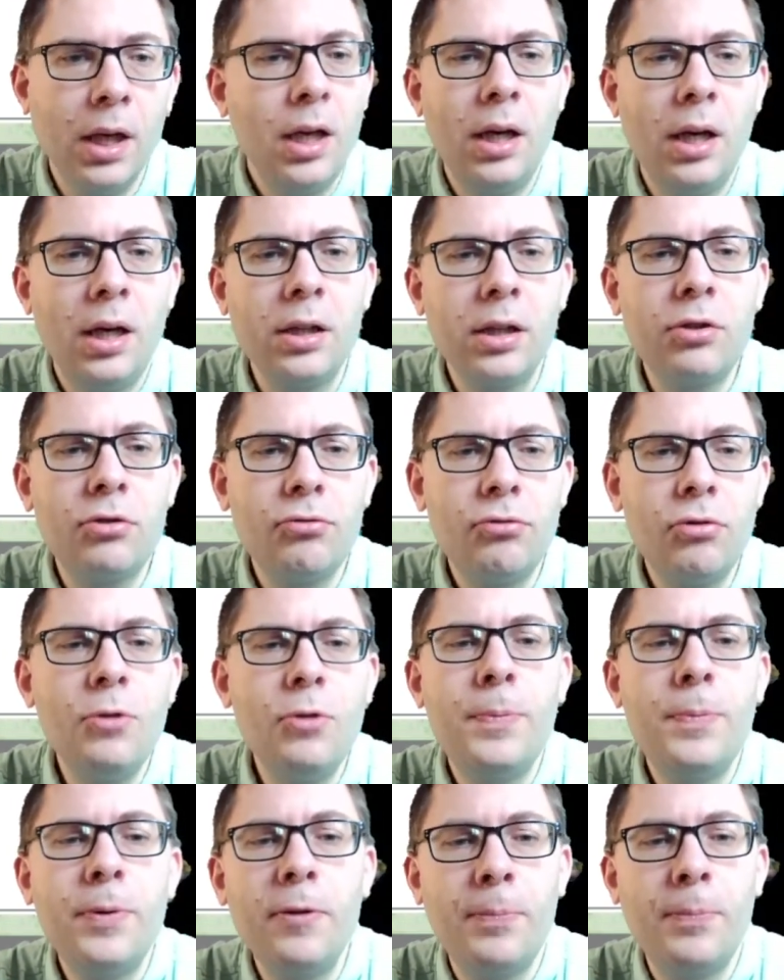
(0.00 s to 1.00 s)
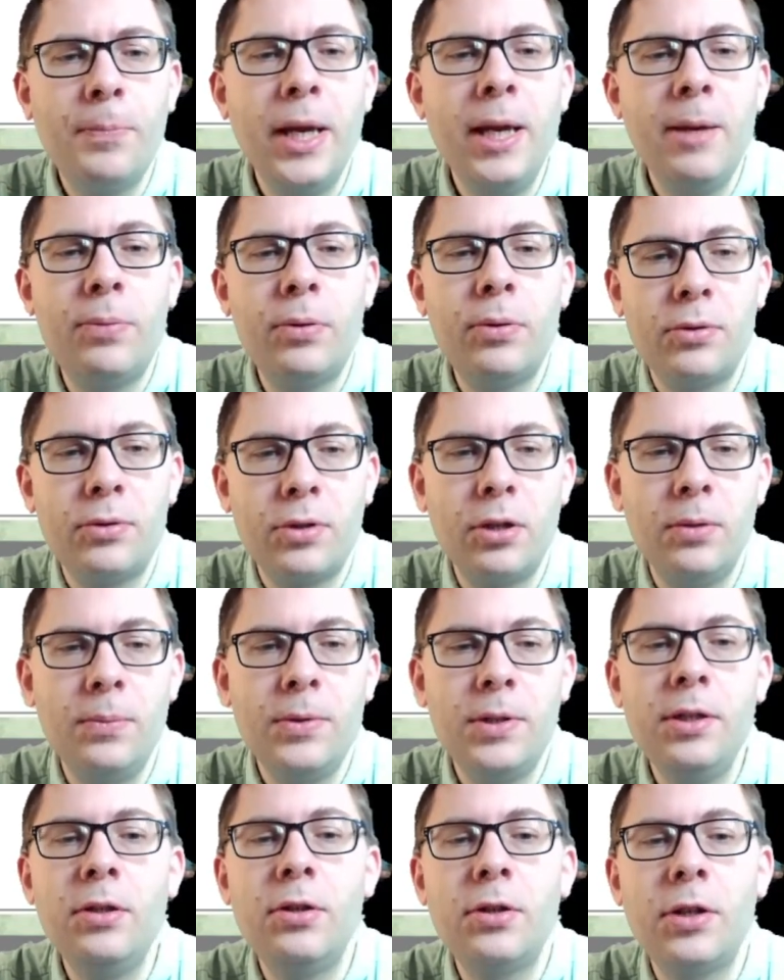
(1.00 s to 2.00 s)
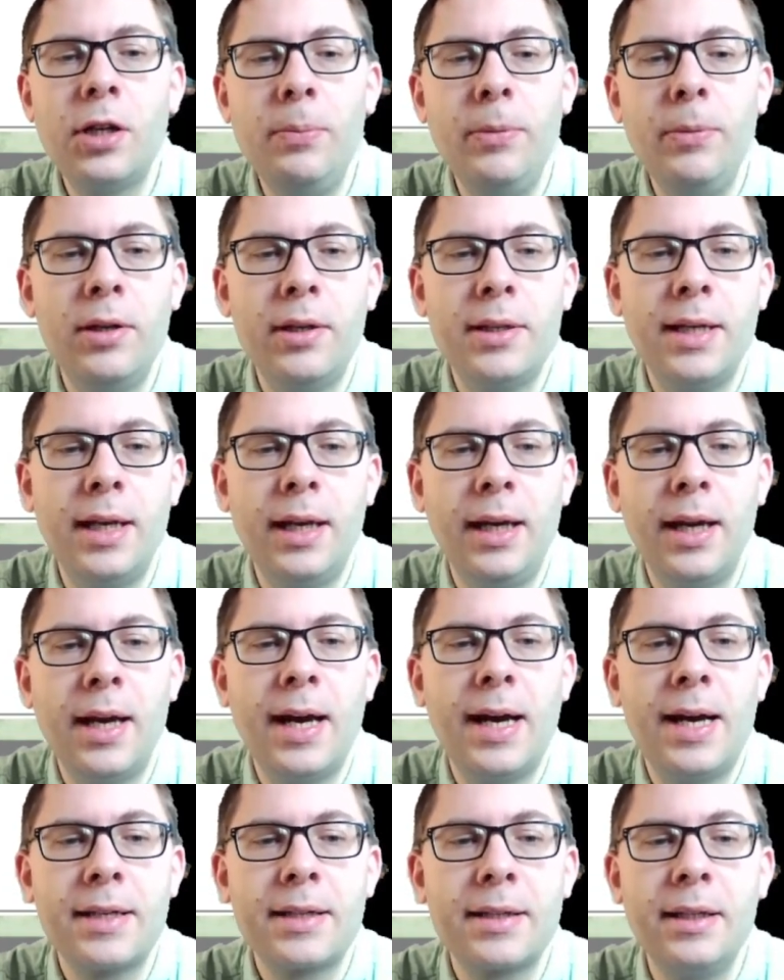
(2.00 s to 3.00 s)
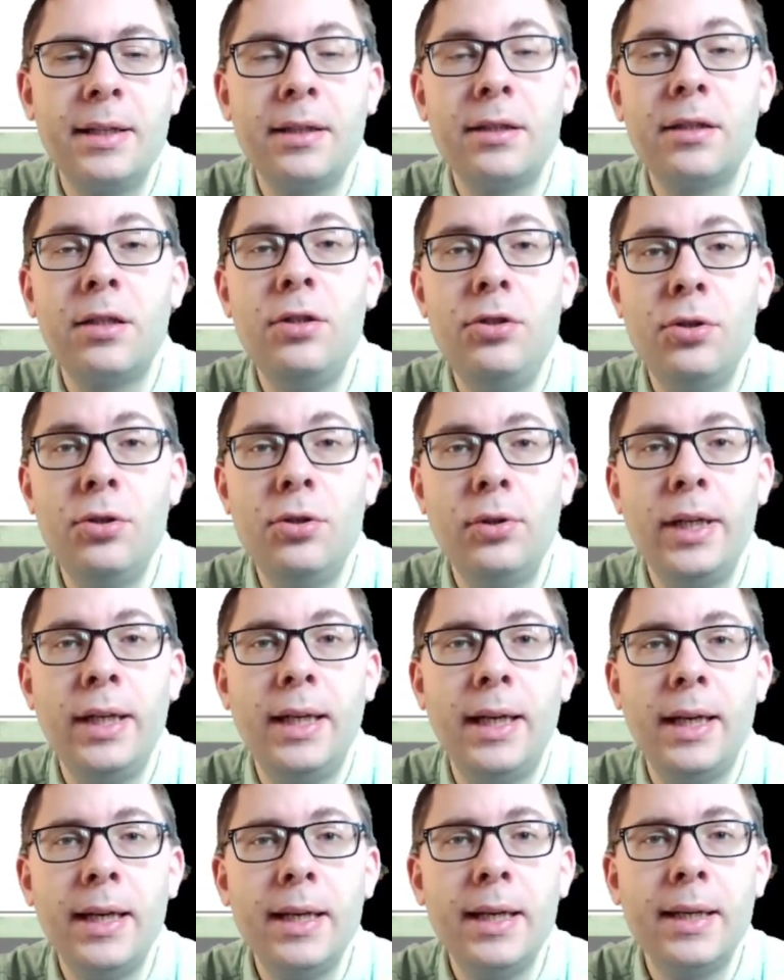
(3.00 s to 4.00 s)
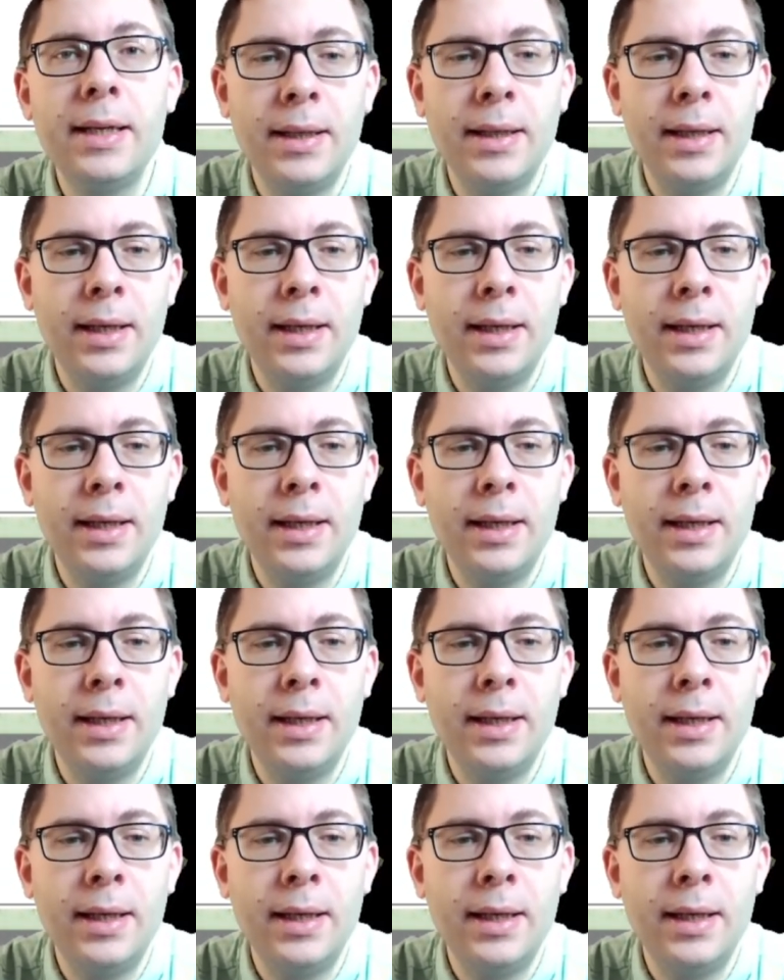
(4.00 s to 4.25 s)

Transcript: A group of people come to your community asking to join it,